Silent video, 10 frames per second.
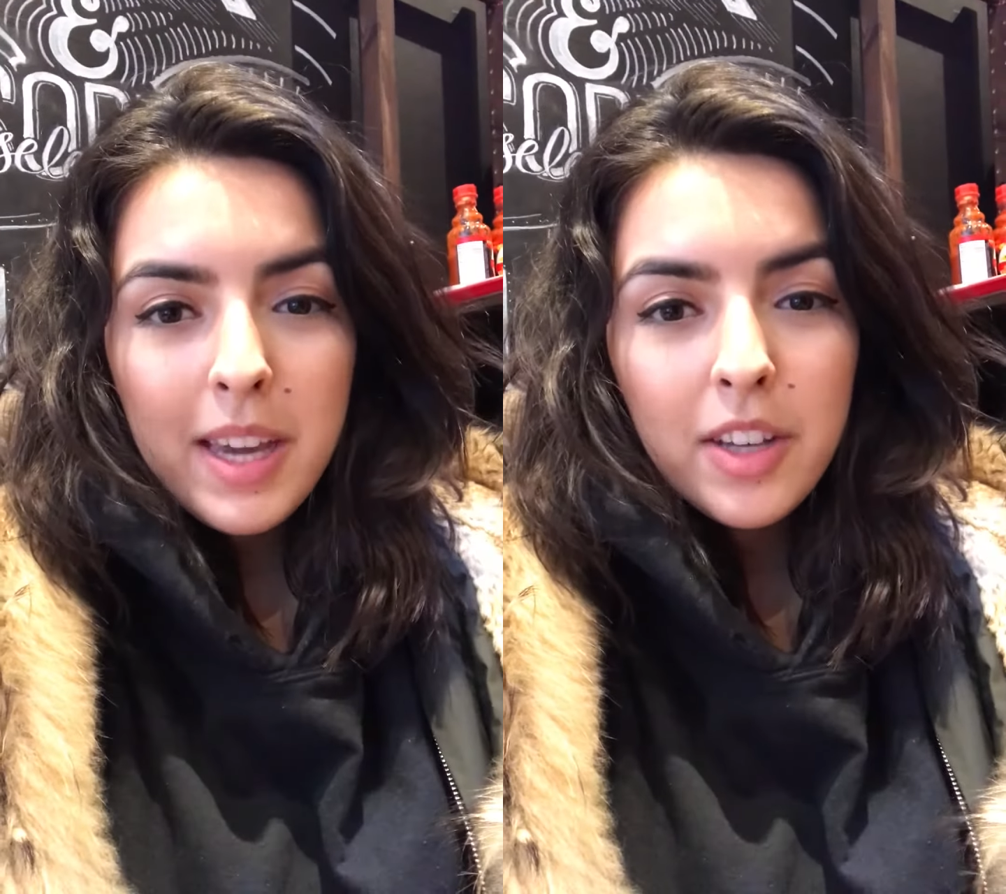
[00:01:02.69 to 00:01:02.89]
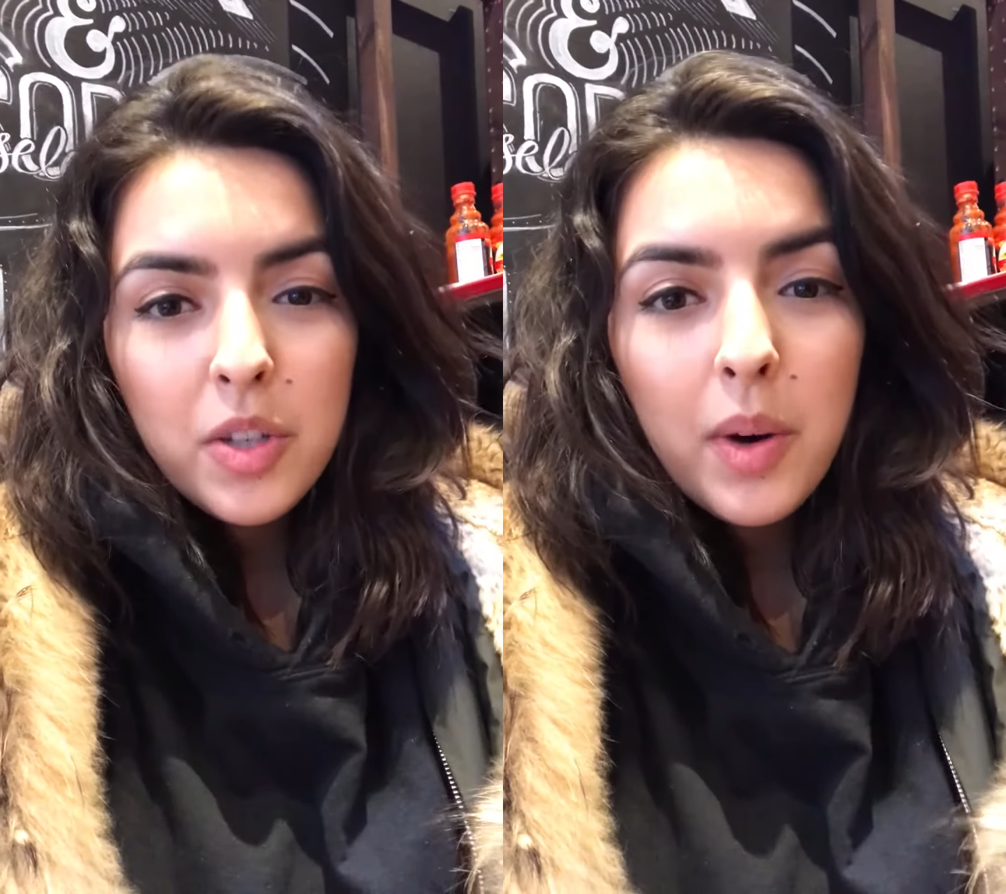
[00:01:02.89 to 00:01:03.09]

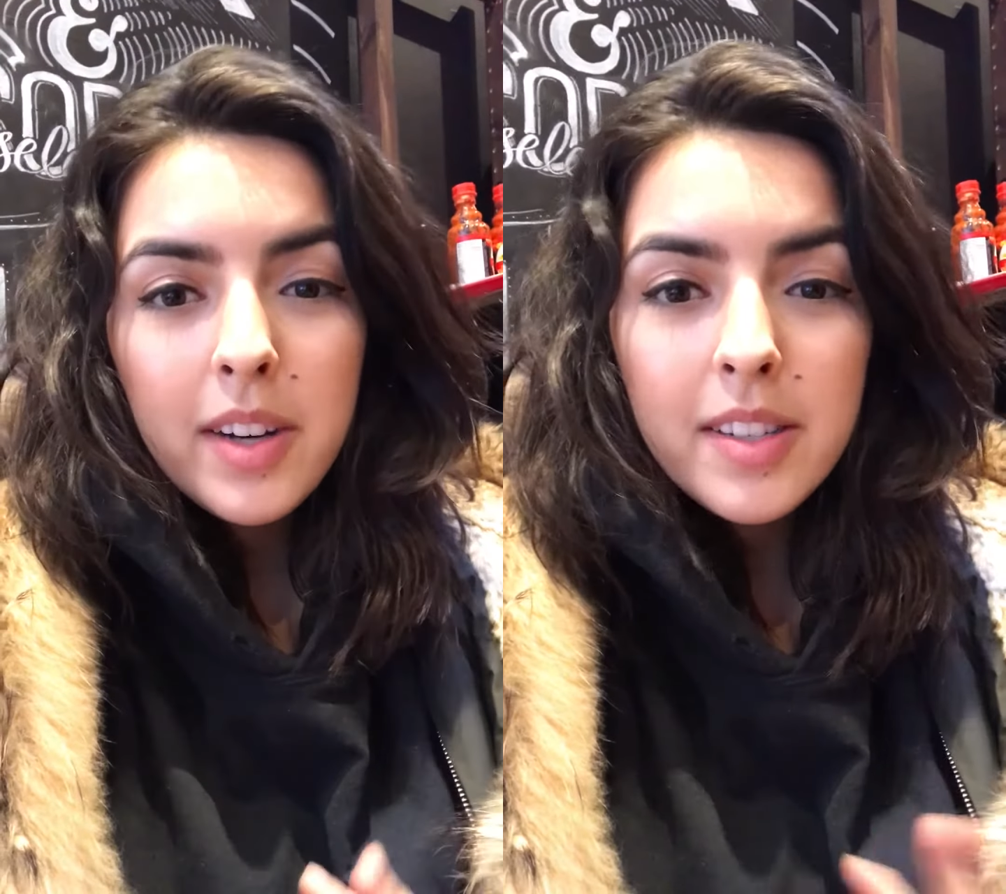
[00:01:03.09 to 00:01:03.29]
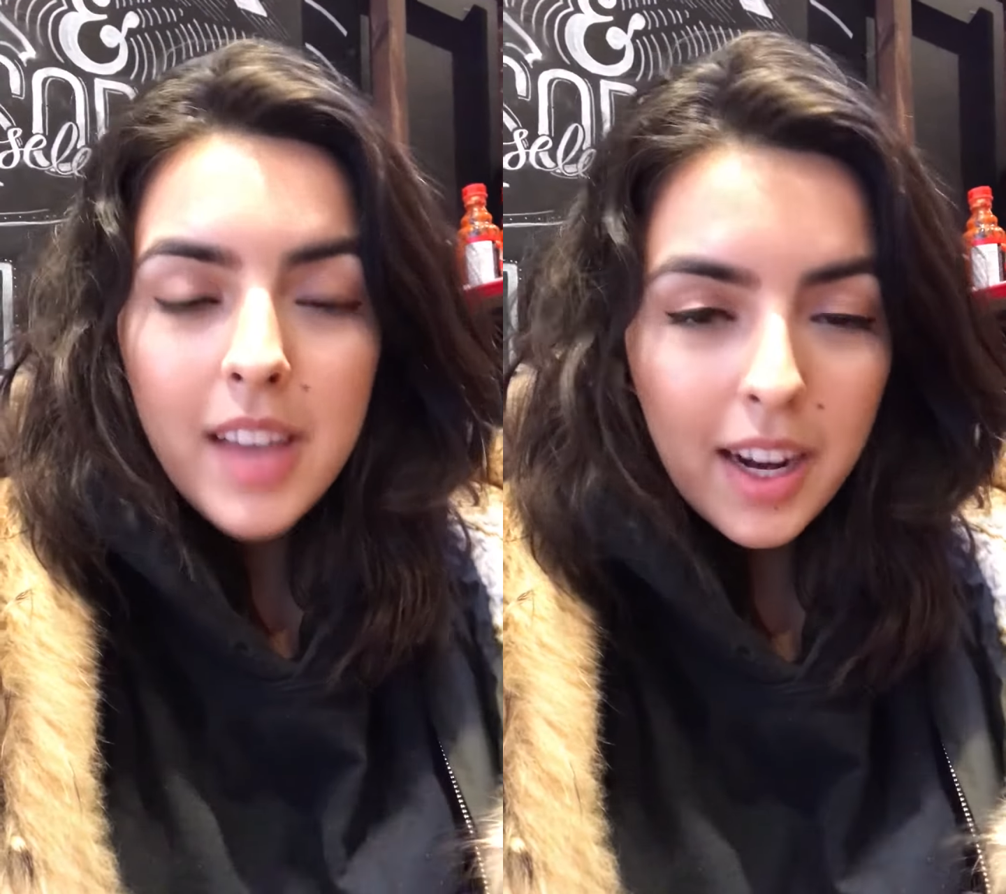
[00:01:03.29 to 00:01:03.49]
make it to
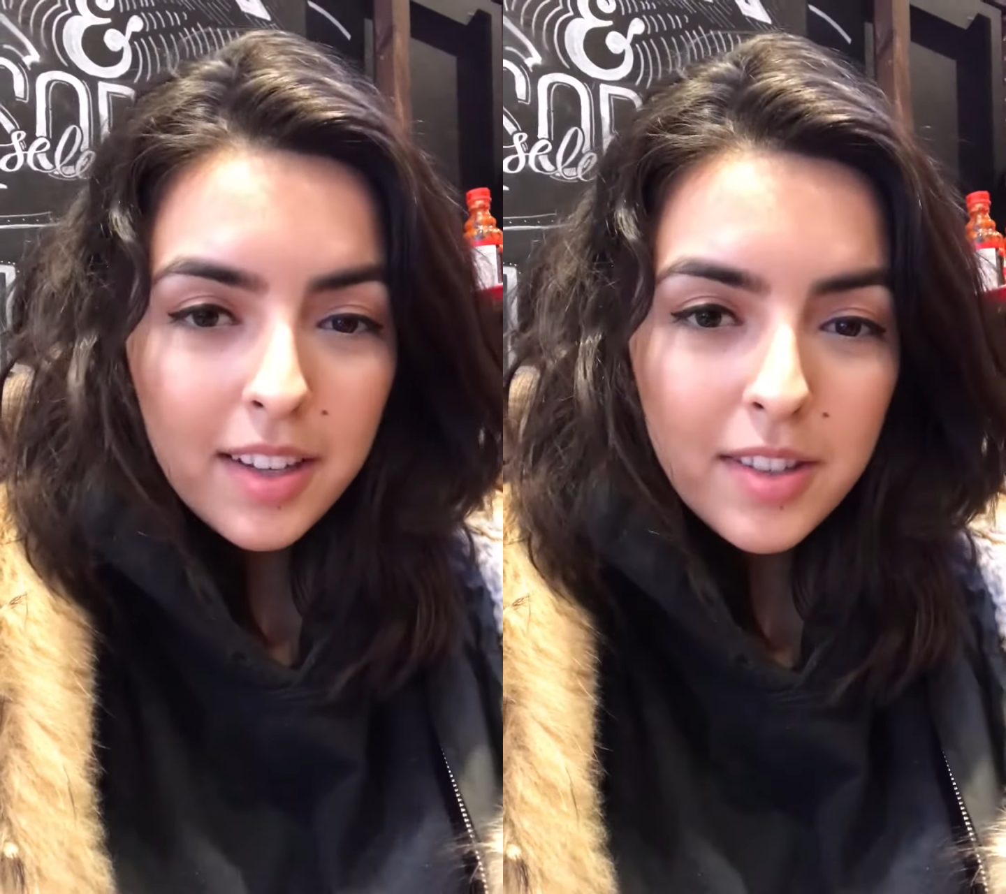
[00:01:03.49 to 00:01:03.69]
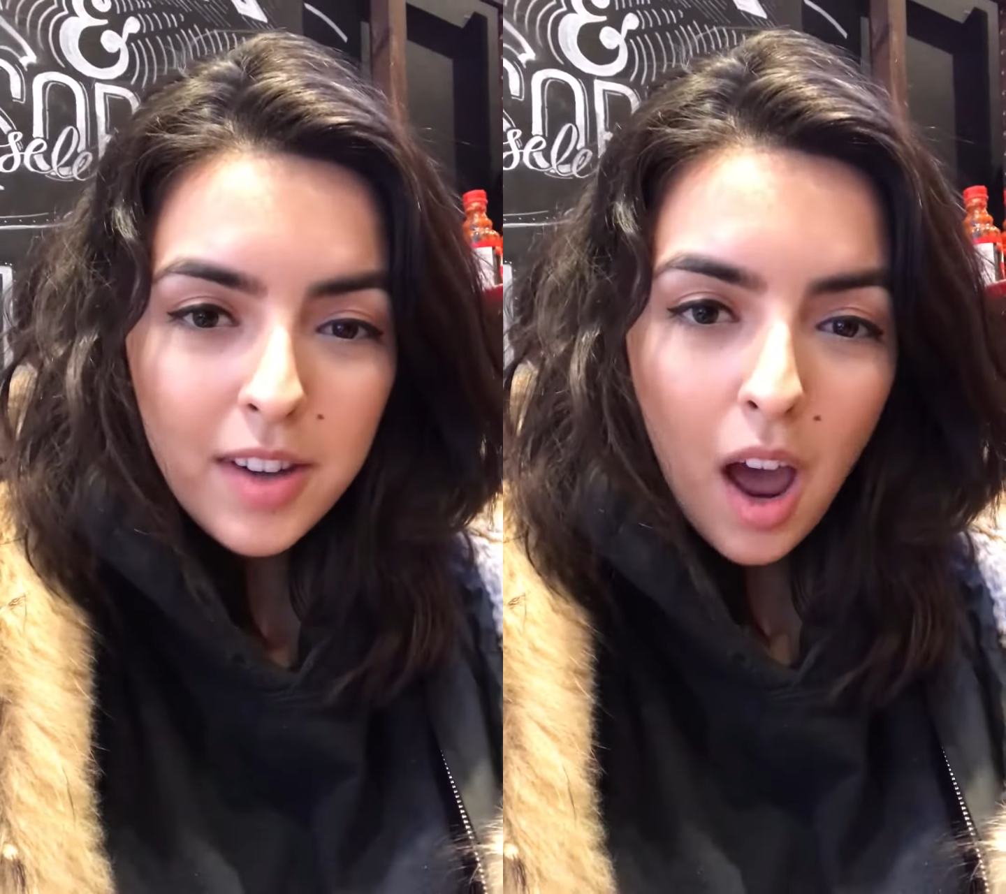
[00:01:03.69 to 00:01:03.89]
our
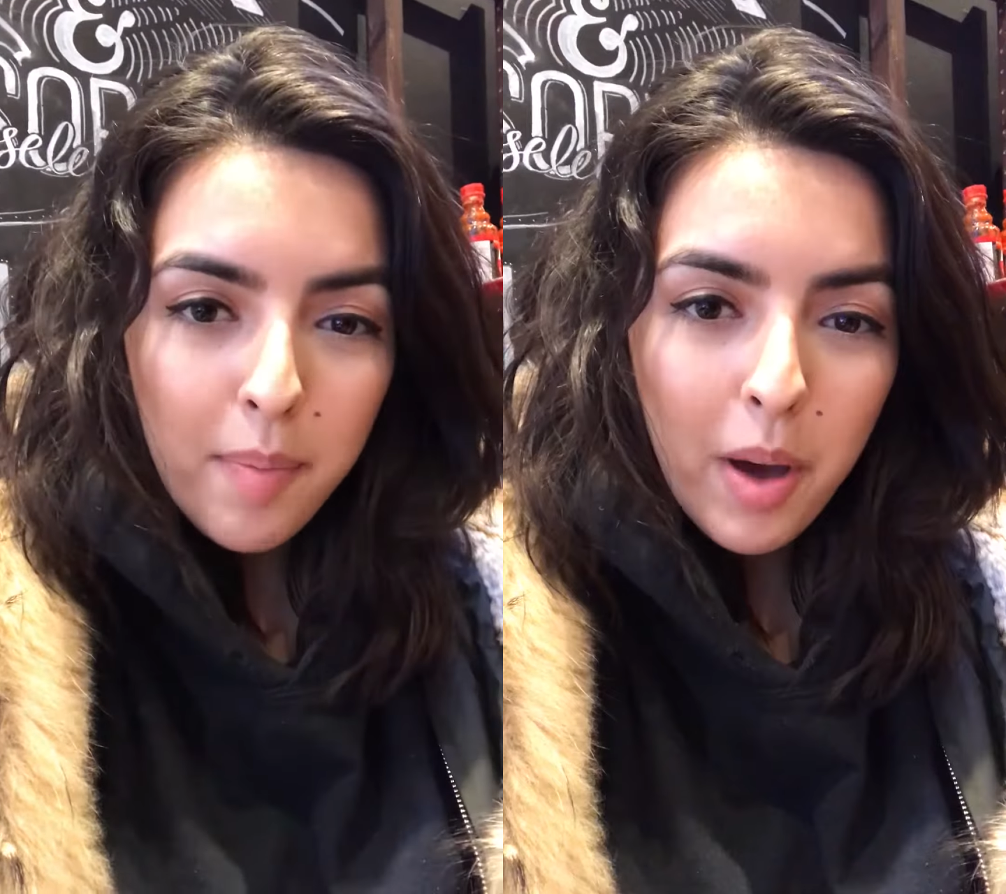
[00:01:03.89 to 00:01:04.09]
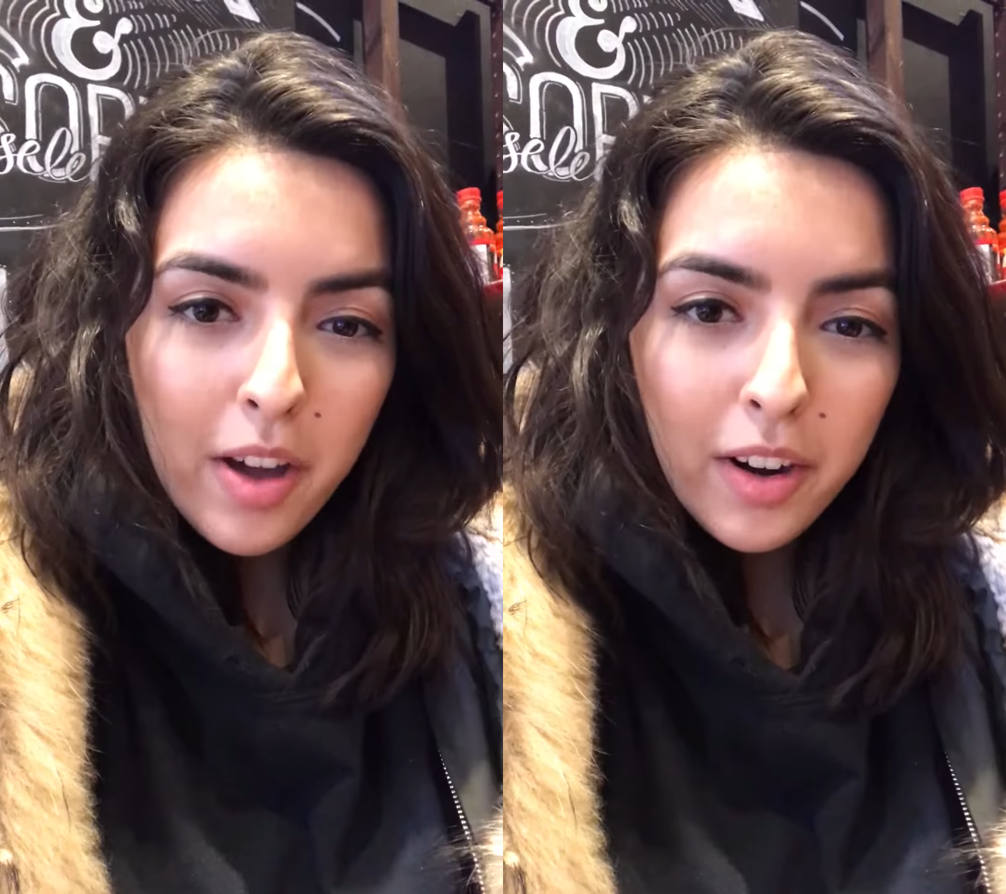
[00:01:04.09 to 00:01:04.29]
second
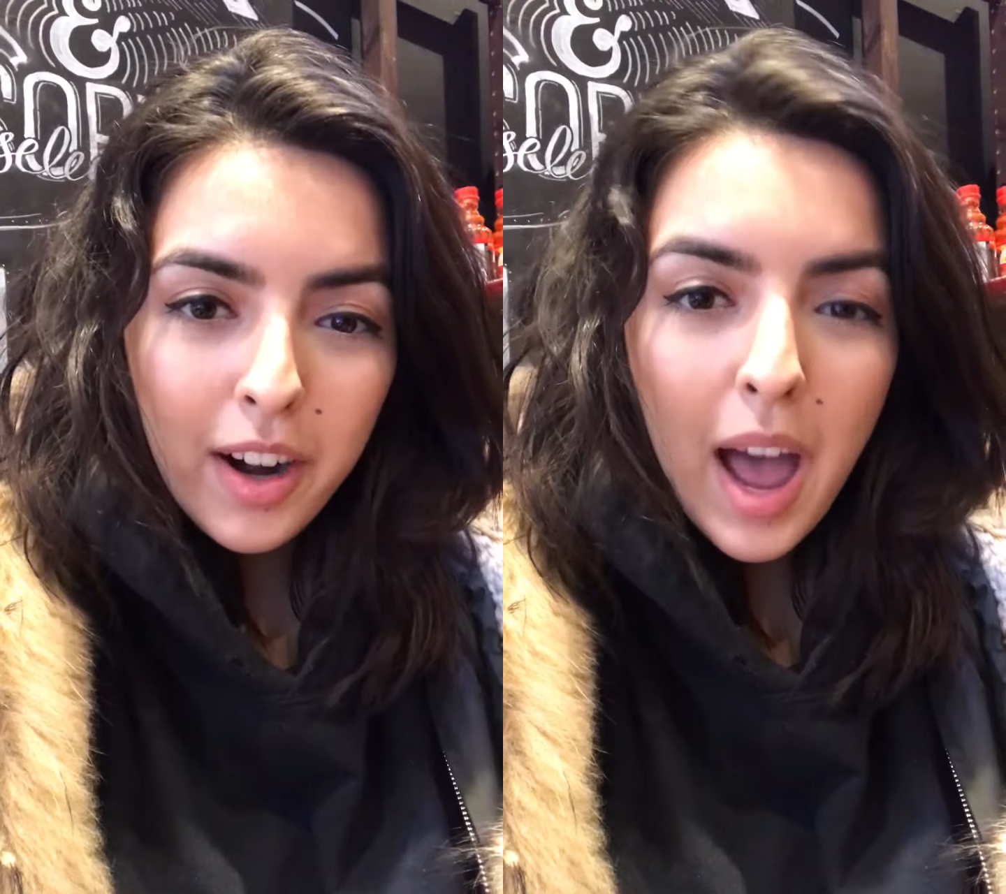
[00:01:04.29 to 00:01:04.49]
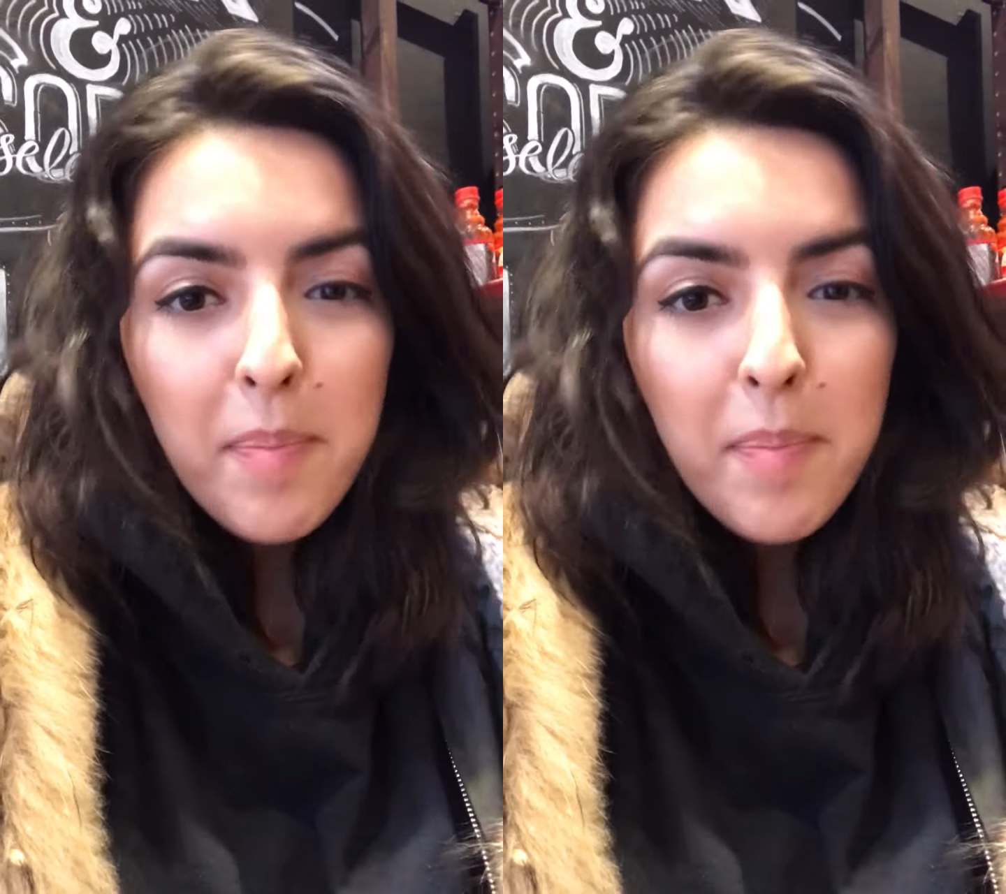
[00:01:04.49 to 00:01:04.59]
stop on our